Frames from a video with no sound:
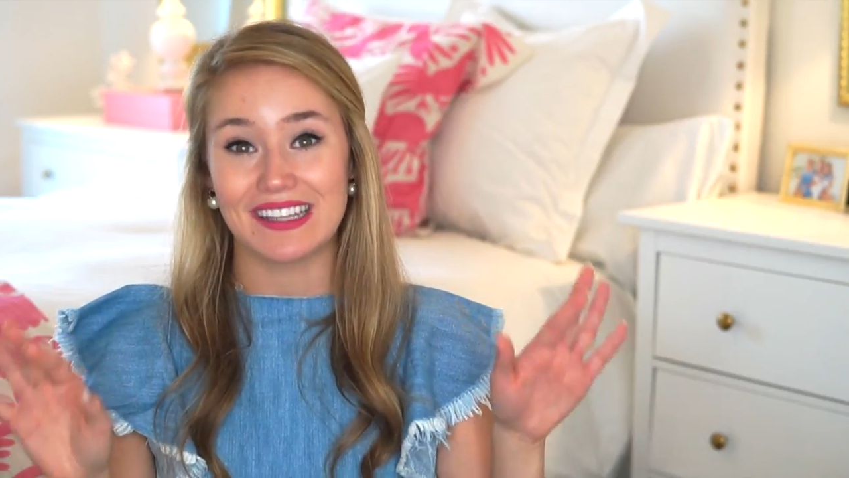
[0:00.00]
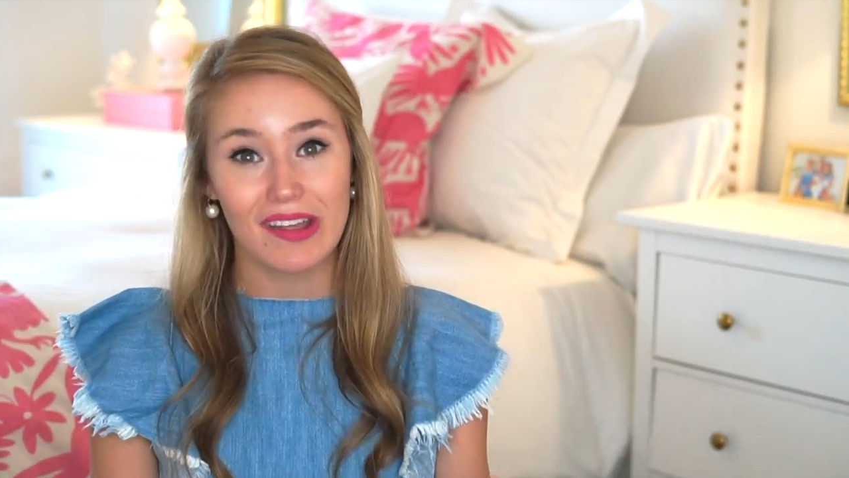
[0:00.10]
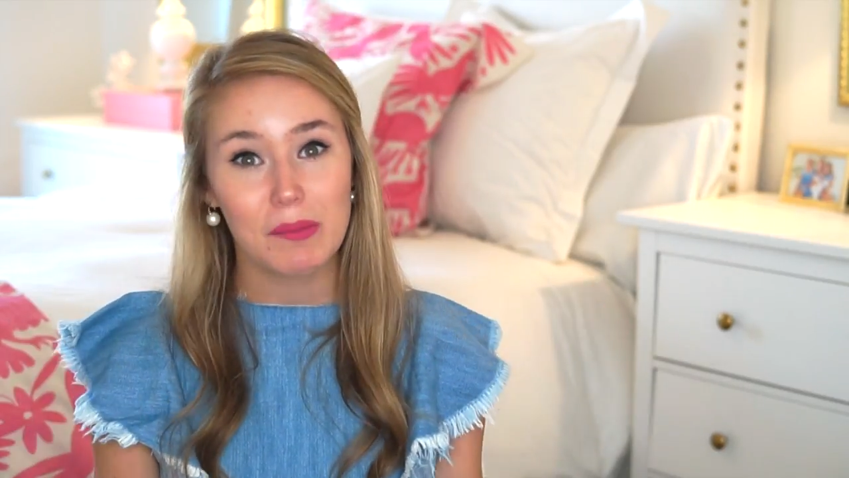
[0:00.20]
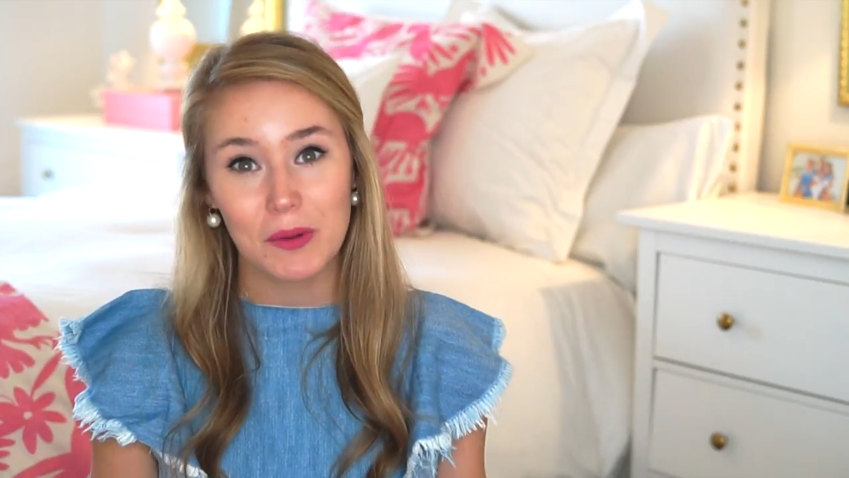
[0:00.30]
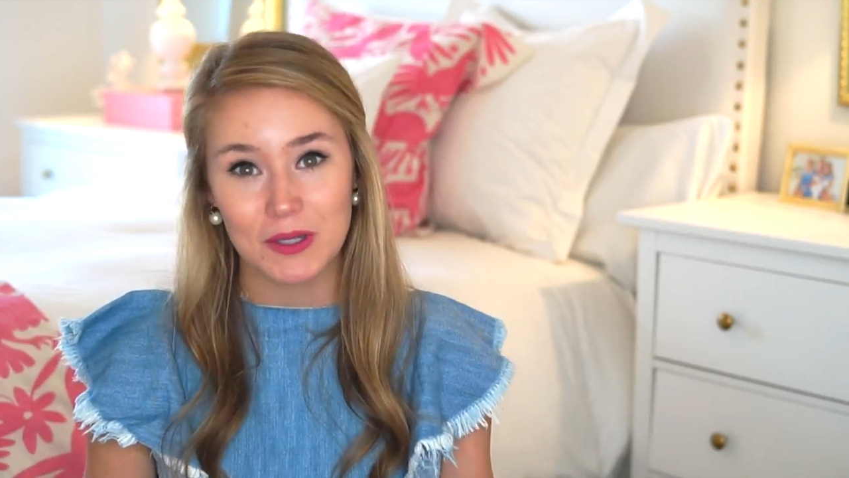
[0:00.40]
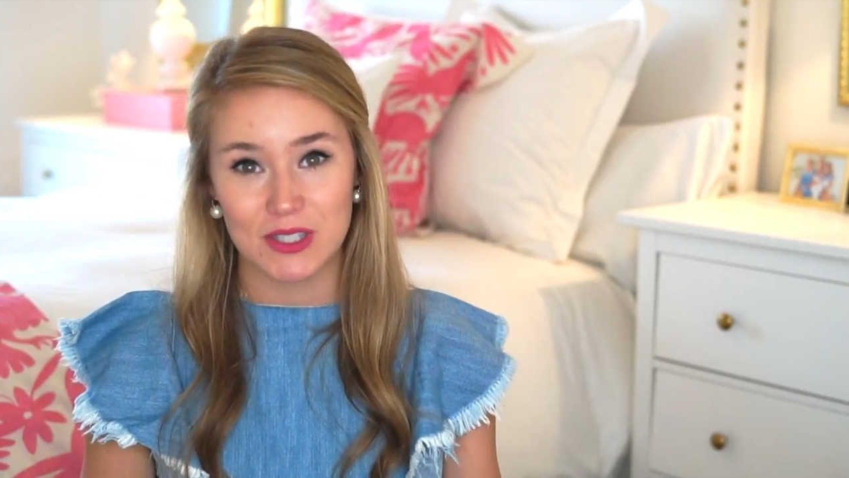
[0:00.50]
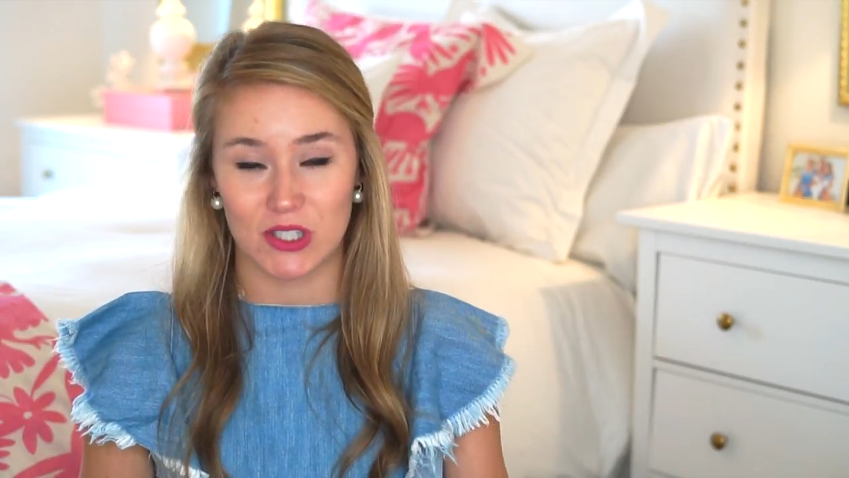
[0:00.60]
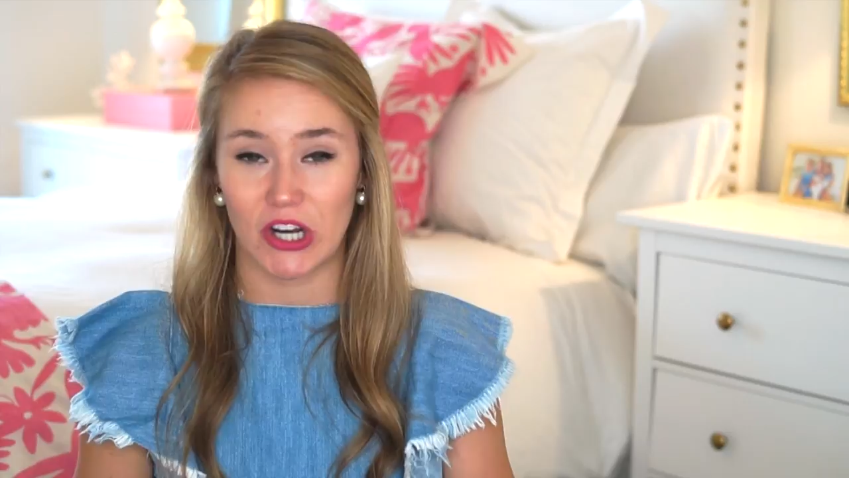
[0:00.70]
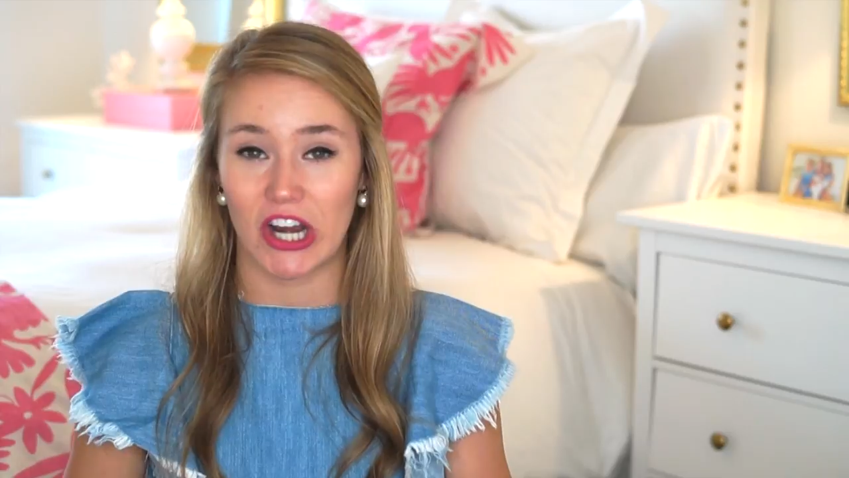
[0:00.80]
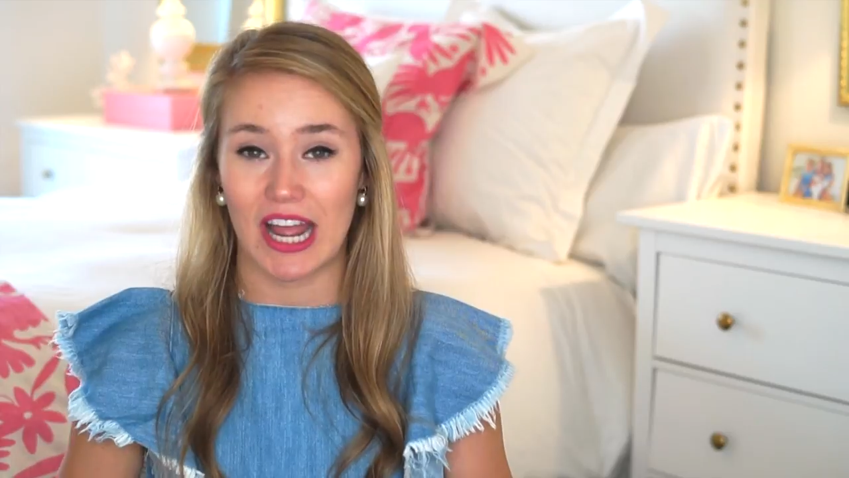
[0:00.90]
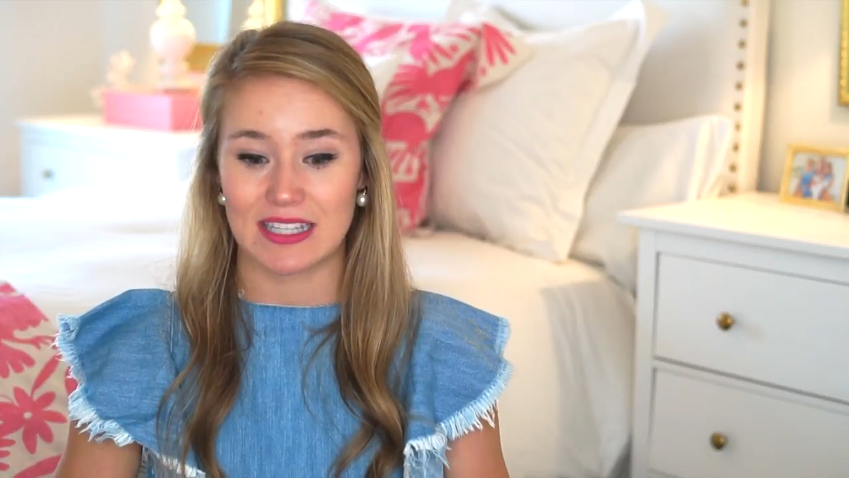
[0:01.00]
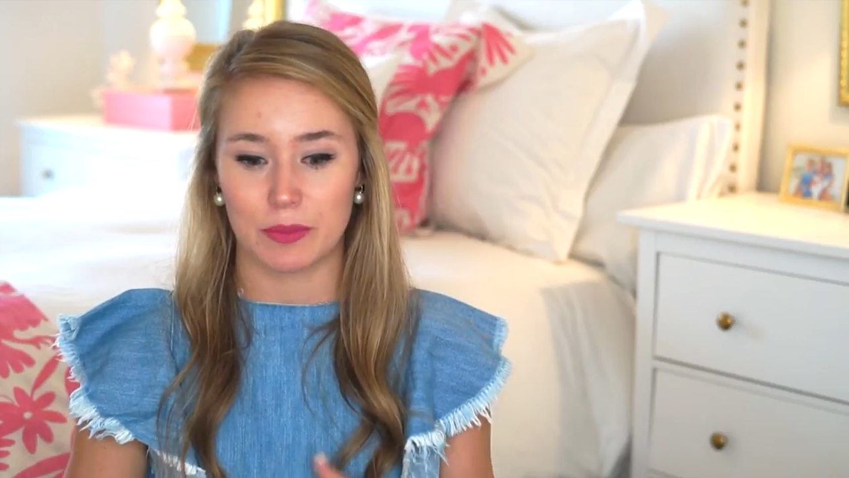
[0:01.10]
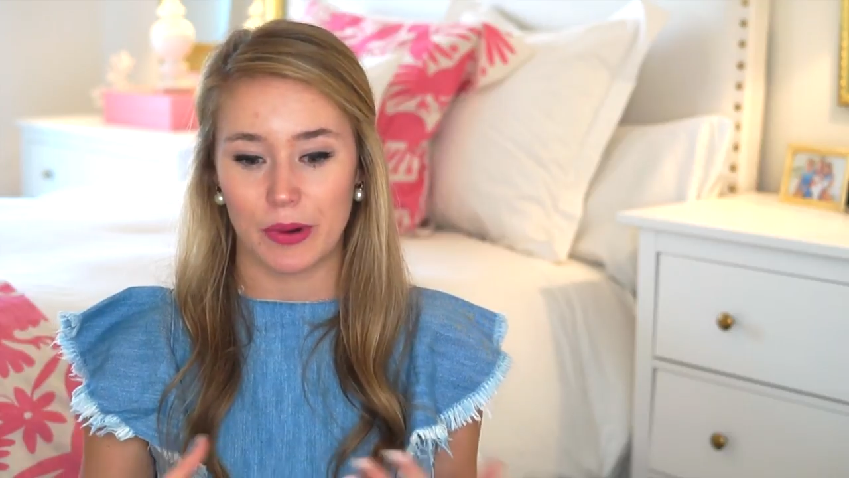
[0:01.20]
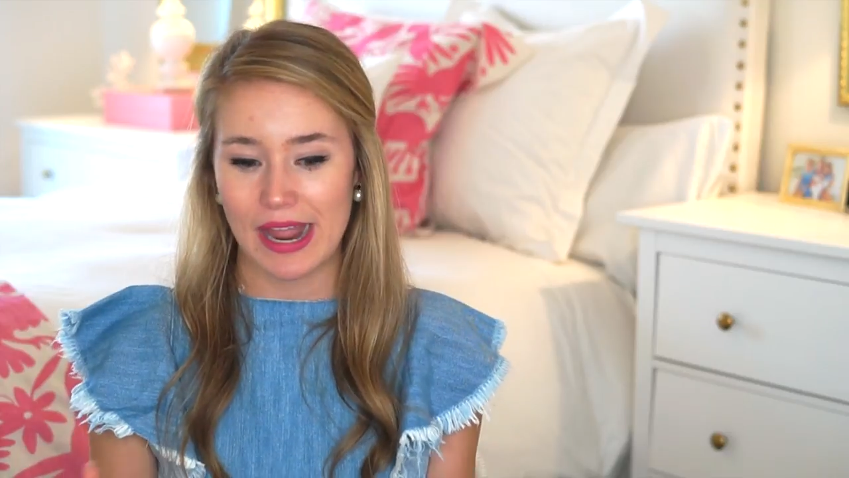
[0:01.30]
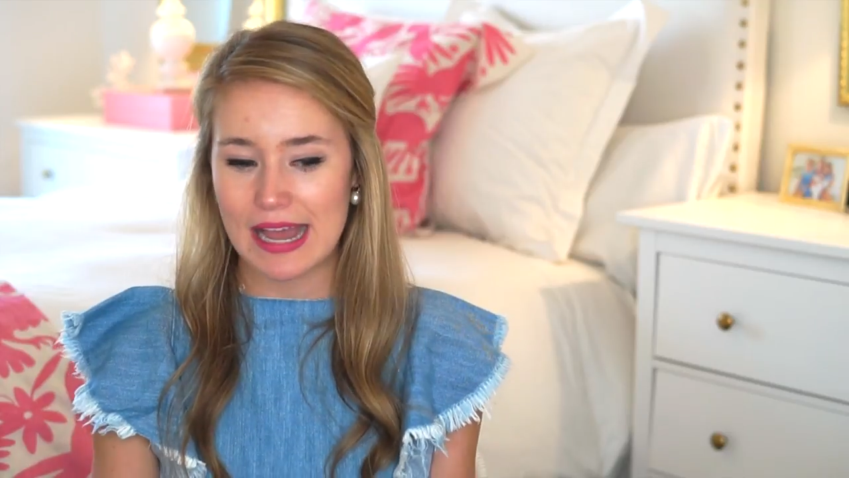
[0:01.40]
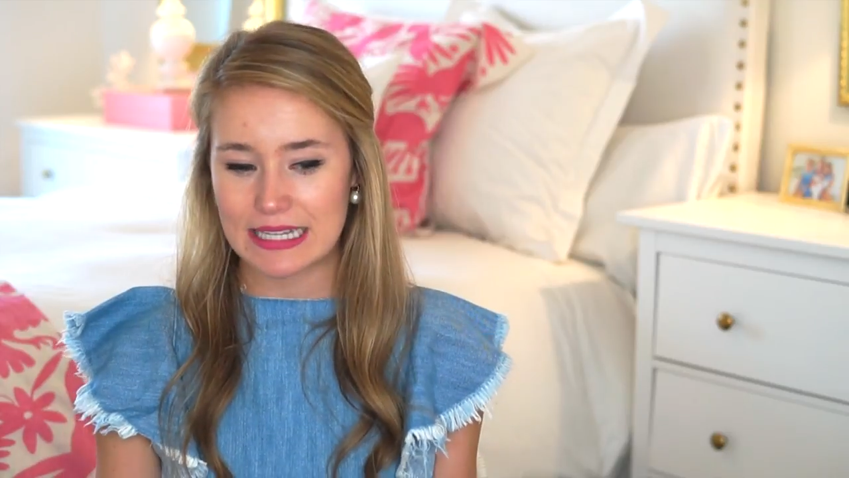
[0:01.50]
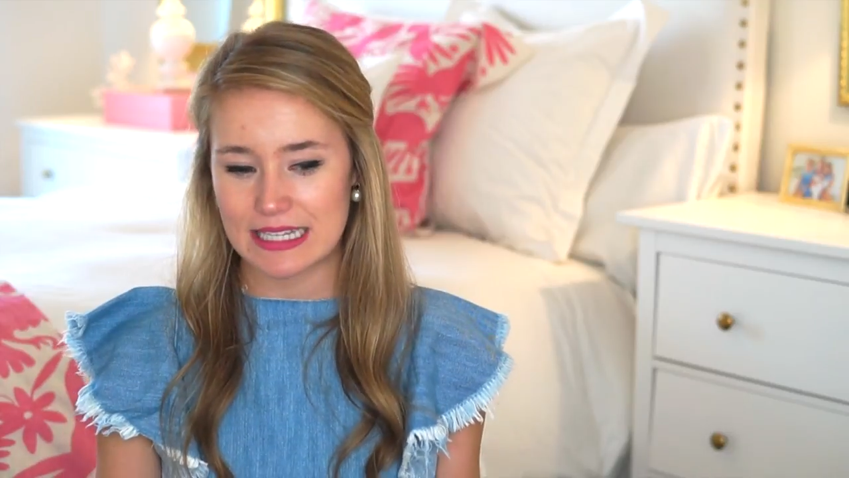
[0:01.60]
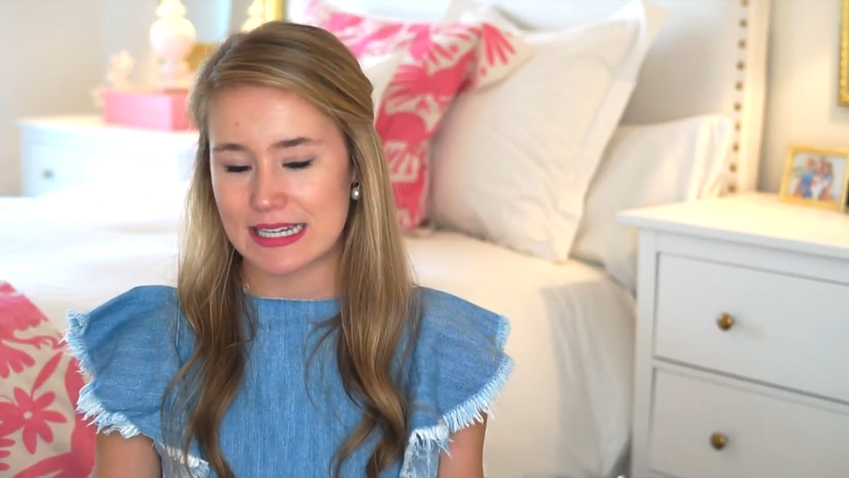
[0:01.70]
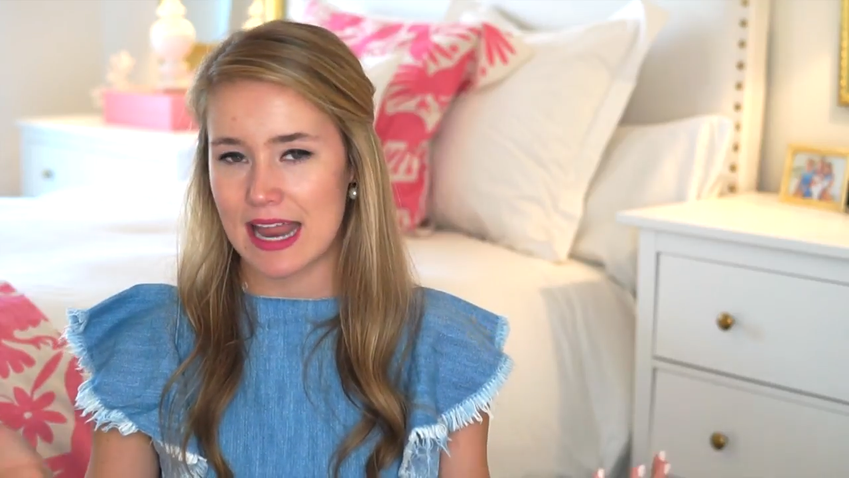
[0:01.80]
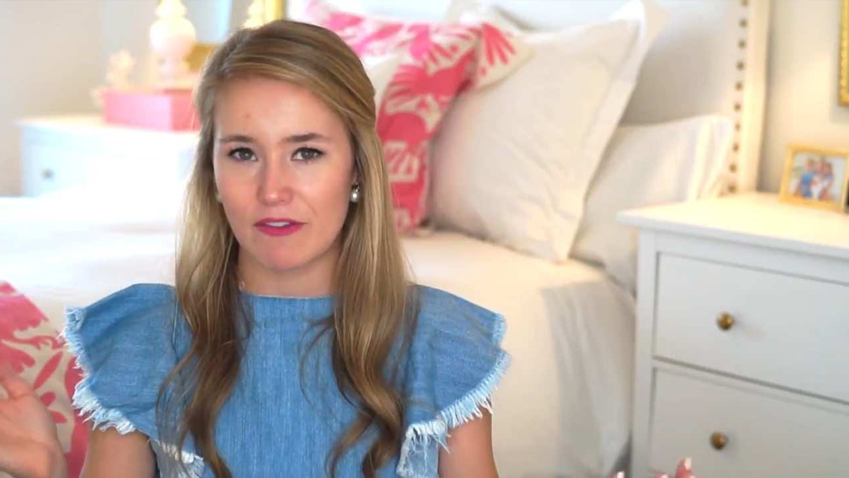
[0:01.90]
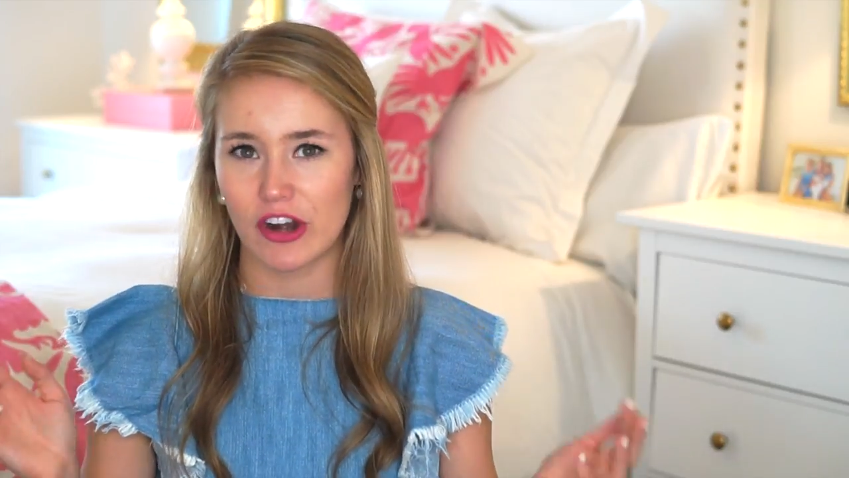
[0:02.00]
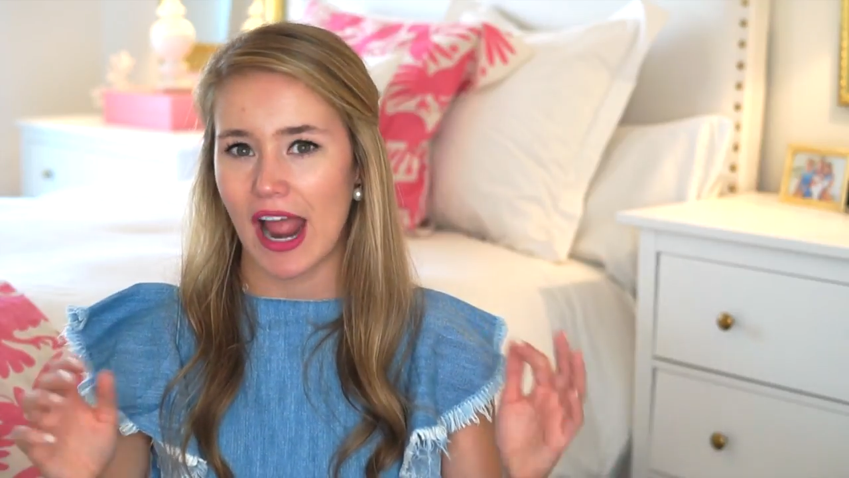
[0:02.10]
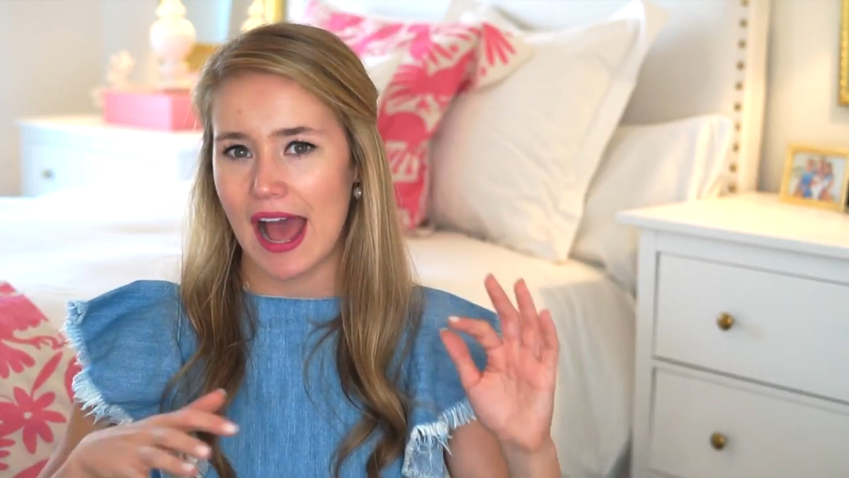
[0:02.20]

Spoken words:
Lilly Pulitzer as a brand never